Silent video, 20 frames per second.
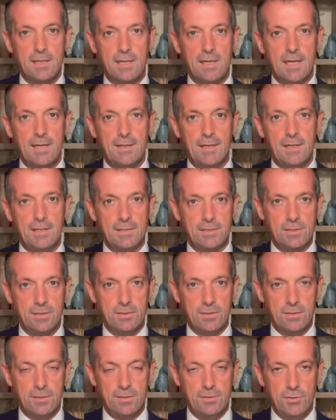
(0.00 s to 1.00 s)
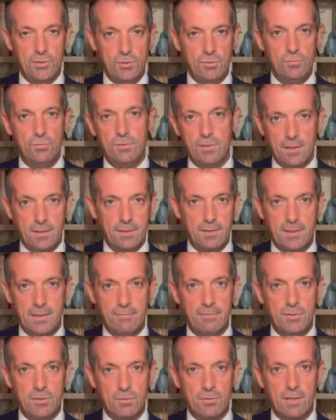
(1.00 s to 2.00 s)
and then it's you
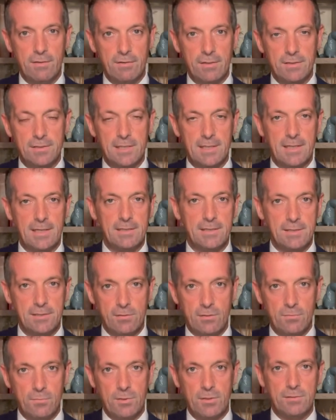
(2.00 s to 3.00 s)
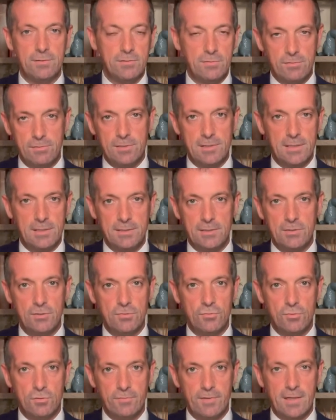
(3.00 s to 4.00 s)
giving your evidence against the other person who says that you
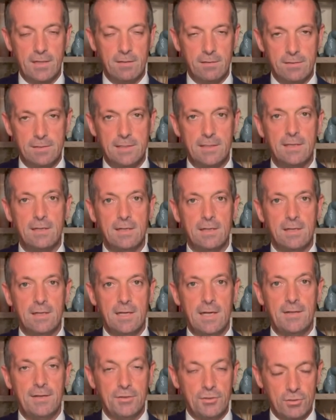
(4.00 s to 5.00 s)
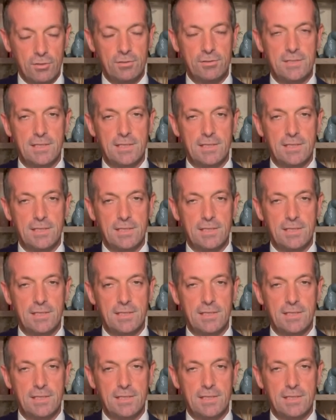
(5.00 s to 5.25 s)
drove carelessly, and the judge then